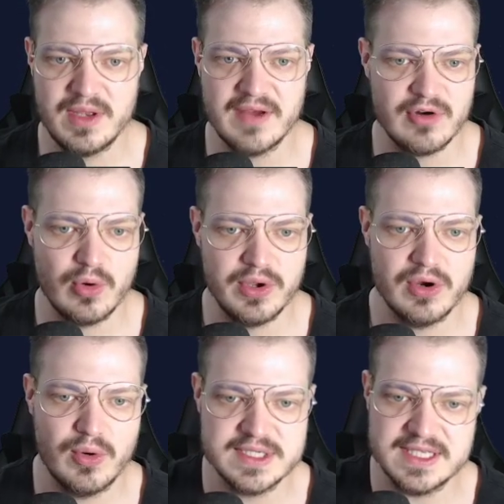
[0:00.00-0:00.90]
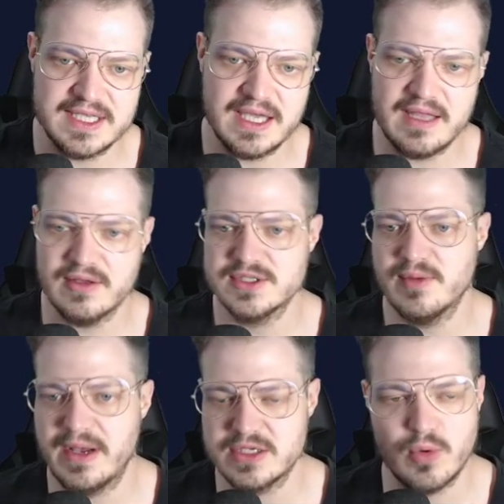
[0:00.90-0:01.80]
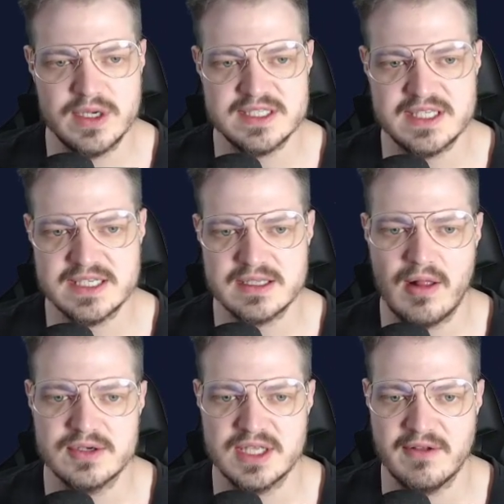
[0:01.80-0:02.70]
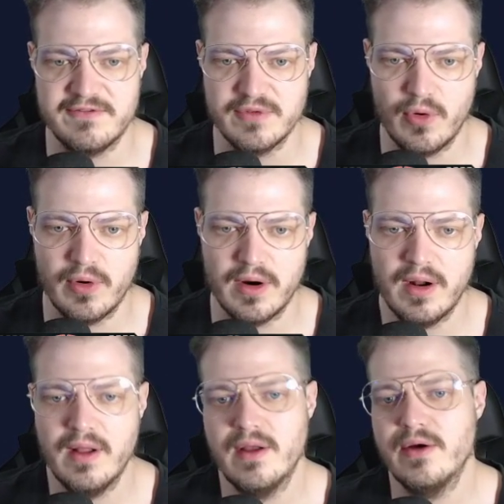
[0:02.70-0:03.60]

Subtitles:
You never know what you're going to get. Those are about $26 at the floor,